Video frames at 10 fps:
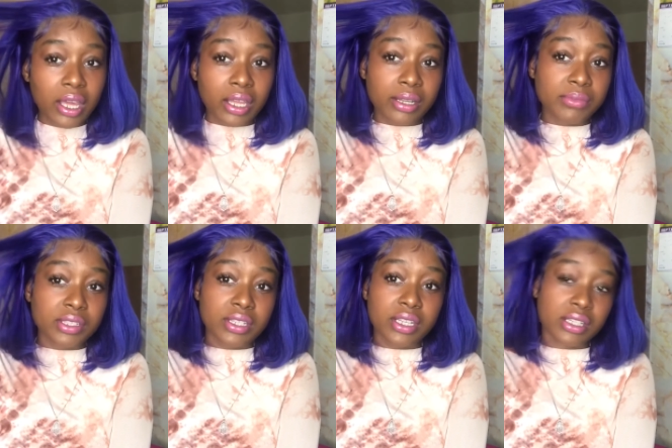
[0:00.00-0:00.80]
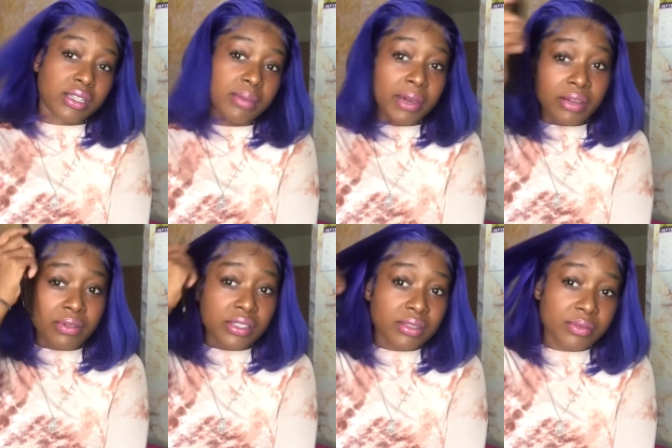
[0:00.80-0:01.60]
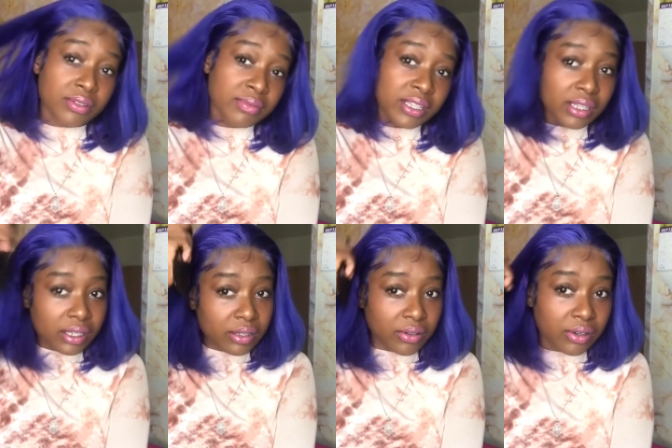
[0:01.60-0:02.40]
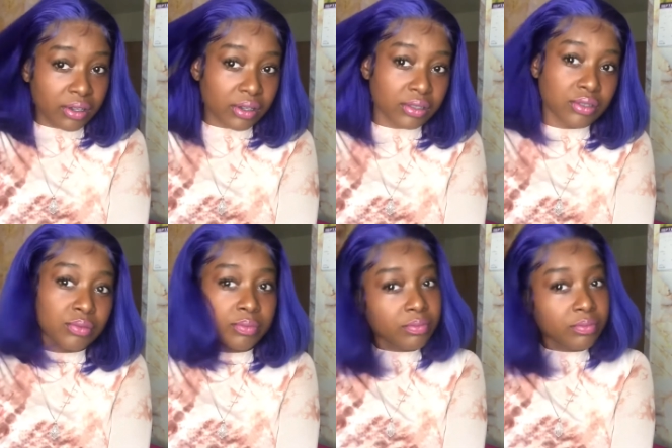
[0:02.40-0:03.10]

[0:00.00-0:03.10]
And I'm just like, am I really supposed to be here, or you,